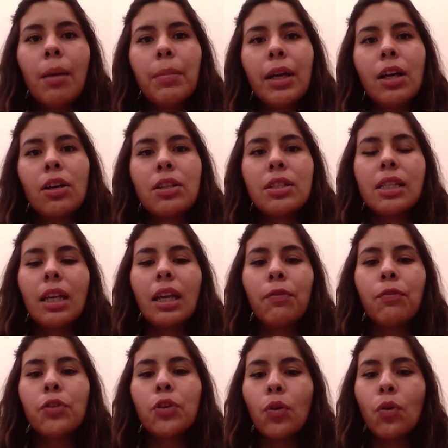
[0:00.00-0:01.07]
Because
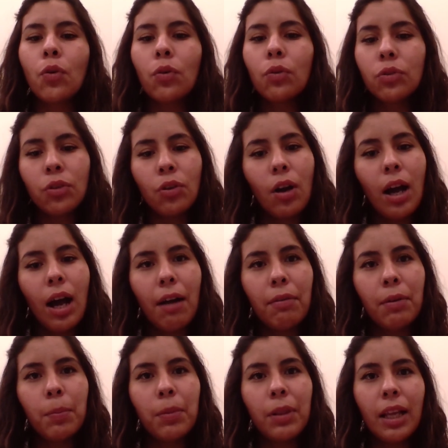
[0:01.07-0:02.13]
if you don't
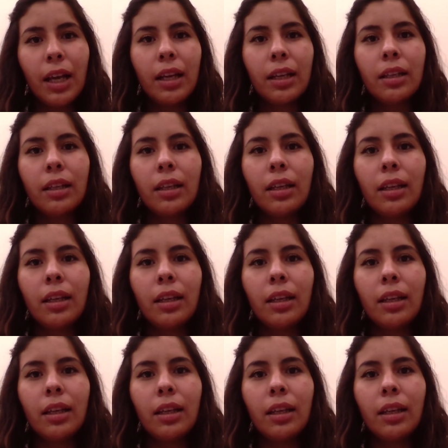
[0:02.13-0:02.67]
have a plan,